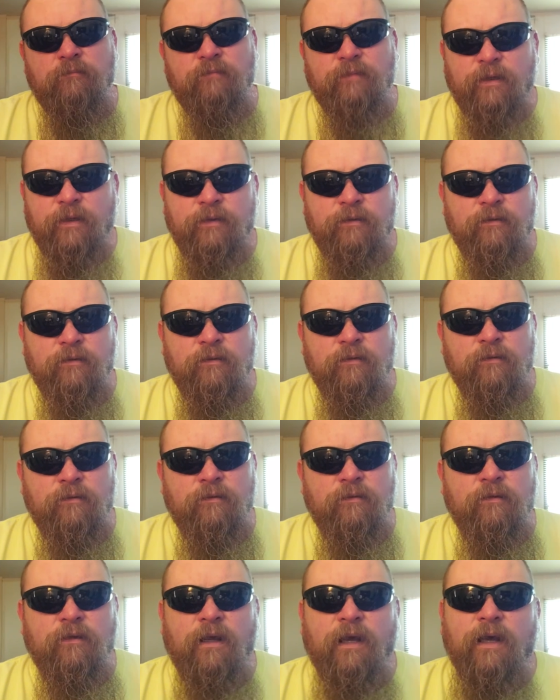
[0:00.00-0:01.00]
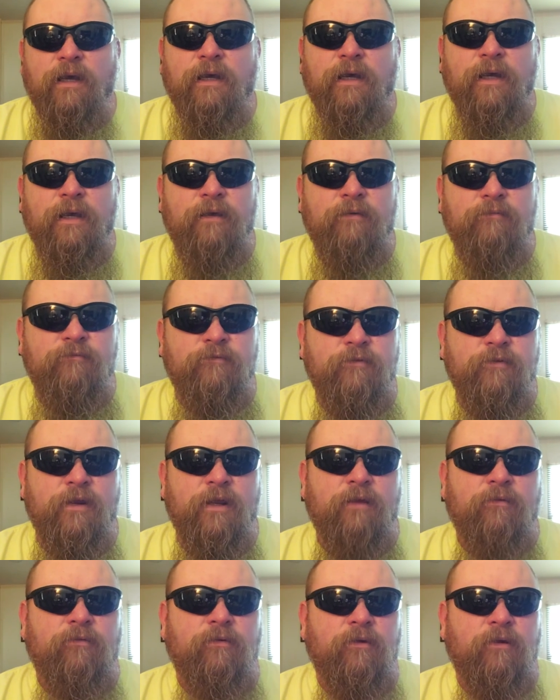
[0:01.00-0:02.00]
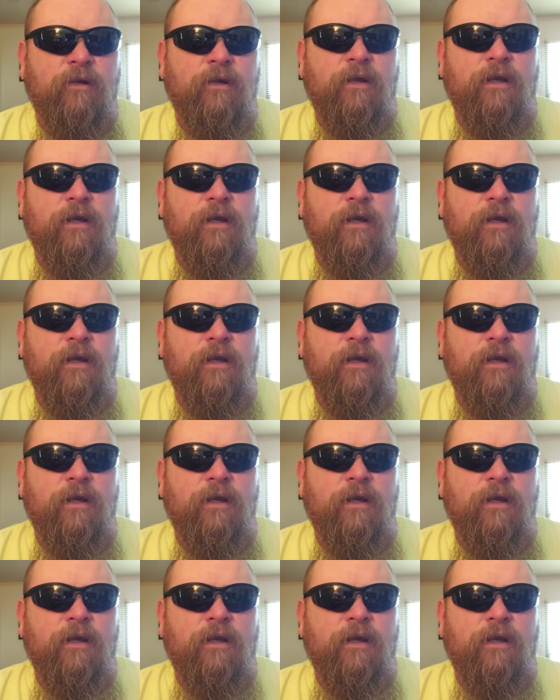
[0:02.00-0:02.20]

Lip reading: But I have never